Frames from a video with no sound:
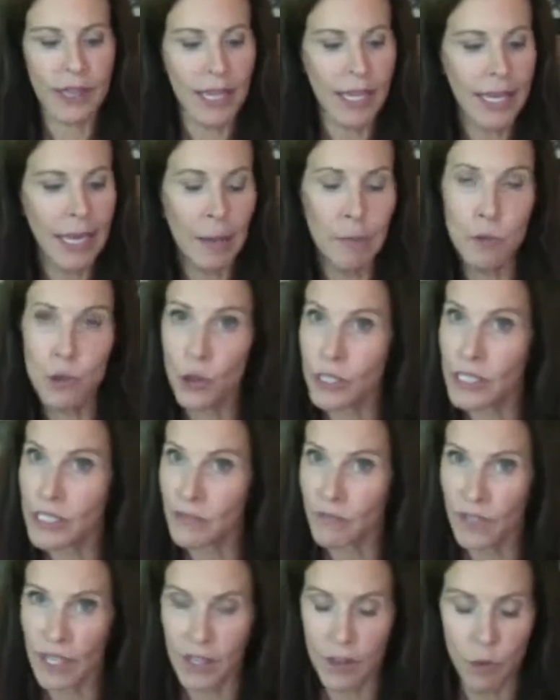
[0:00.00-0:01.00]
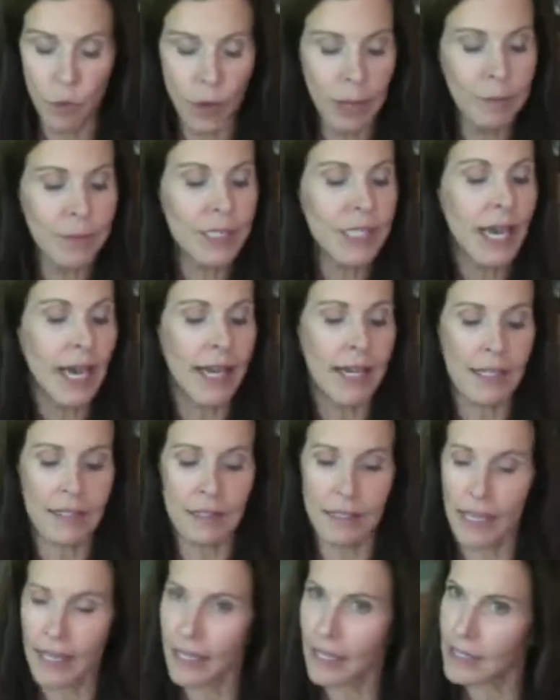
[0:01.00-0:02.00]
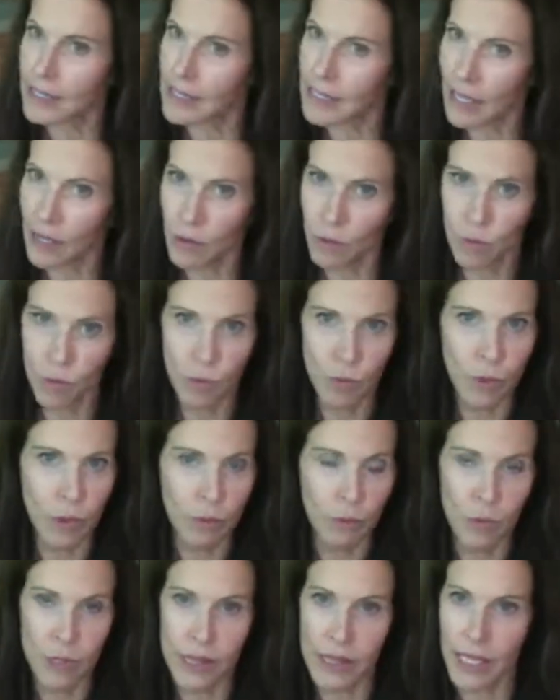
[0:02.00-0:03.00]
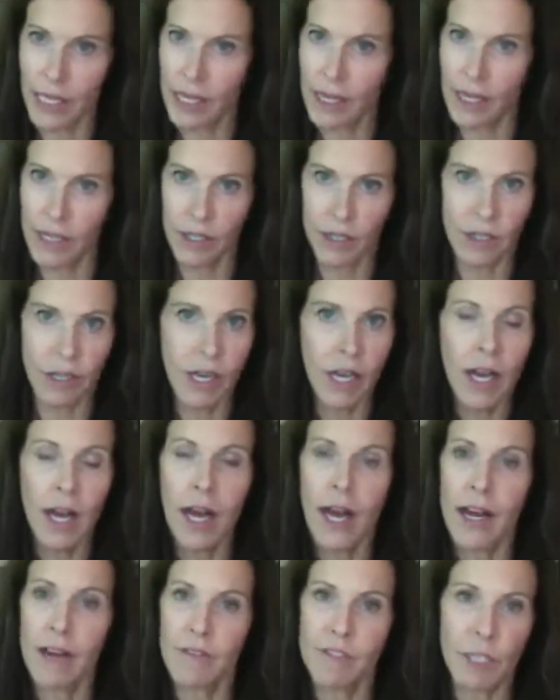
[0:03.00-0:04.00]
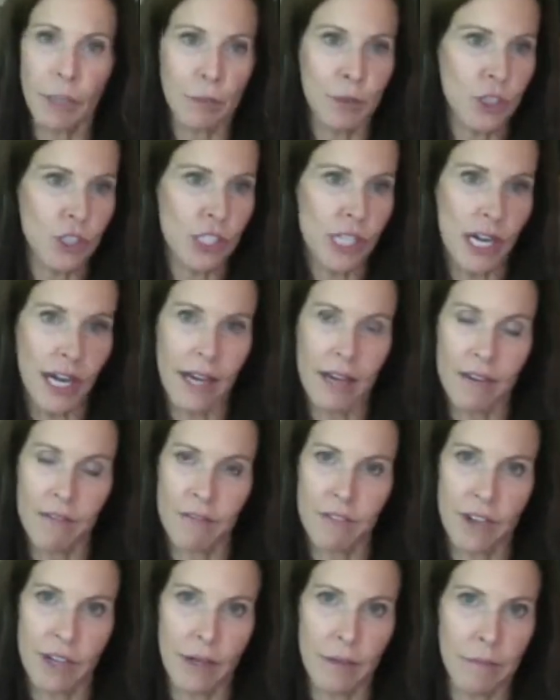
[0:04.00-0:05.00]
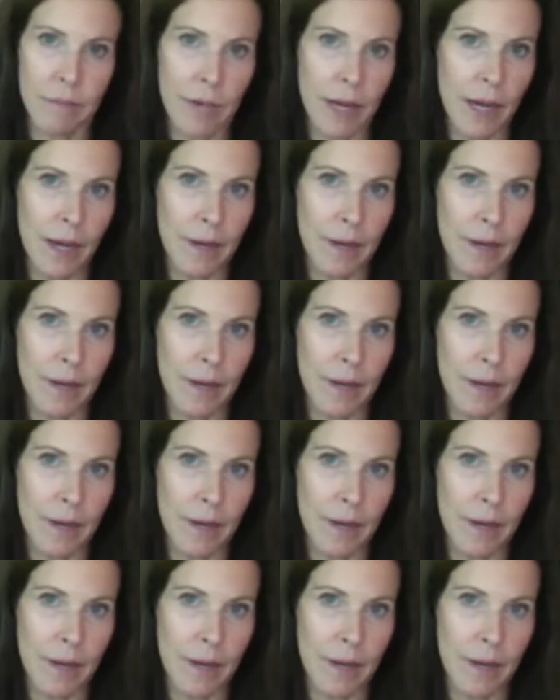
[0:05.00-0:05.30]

They come to us via the website. Like I said, when they hear of WTI from